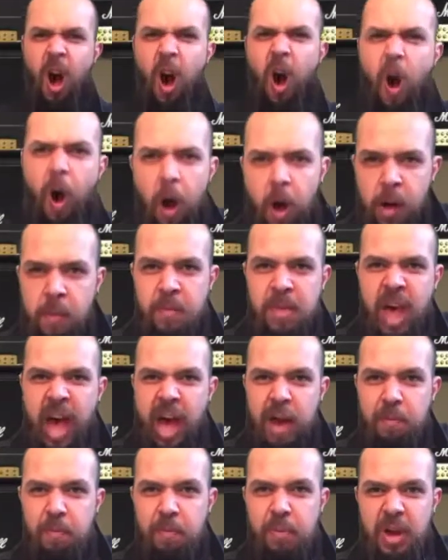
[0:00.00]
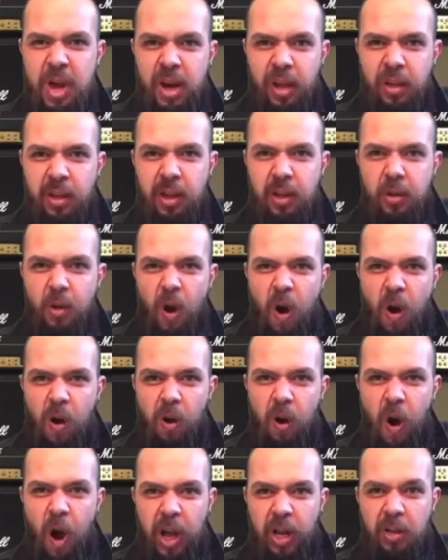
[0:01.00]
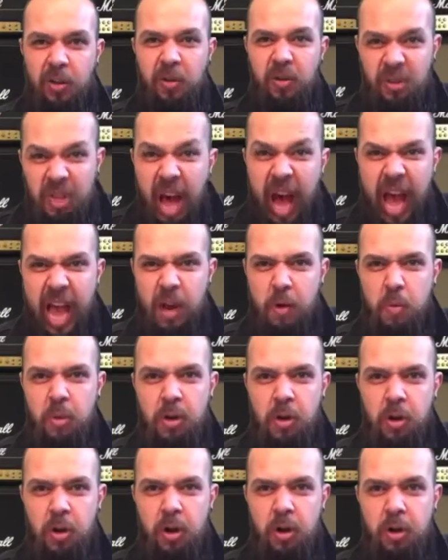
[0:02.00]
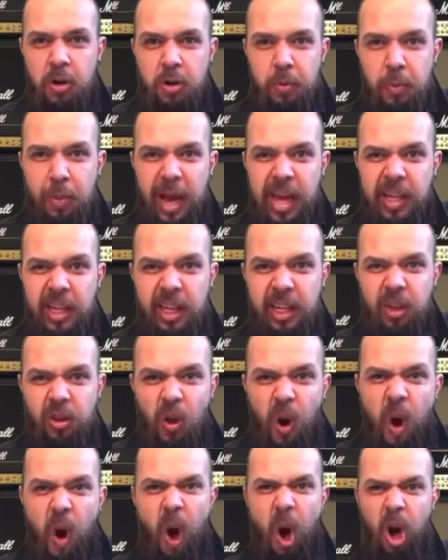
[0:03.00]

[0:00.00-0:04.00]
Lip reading: I'm that bearded guitar guy, and today we're gonna learn to play the guitar.